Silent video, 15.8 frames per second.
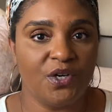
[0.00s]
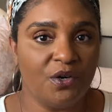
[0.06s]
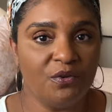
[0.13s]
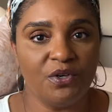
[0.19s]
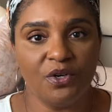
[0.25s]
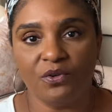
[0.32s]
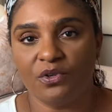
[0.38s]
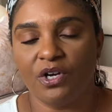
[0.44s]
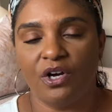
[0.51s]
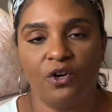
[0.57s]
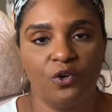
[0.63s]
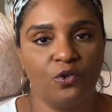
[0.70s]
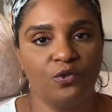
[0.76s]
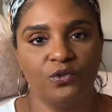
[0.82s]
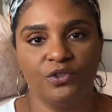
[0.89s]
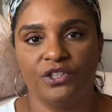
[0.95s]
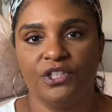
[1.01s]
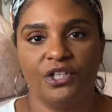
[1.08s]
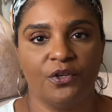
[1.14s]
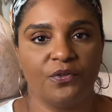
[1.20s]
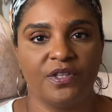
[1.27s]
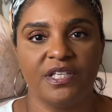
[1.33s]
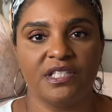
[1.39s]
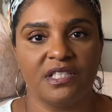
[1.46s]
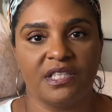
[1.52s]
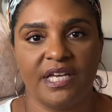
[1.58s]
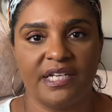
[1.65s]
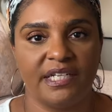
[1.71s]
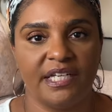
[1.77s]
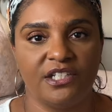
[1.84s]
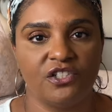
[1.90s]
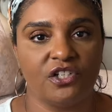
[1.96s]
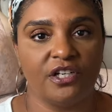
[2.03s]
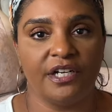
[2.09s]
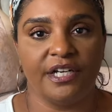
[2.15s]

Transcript: go, go, go, you know, things of that nature,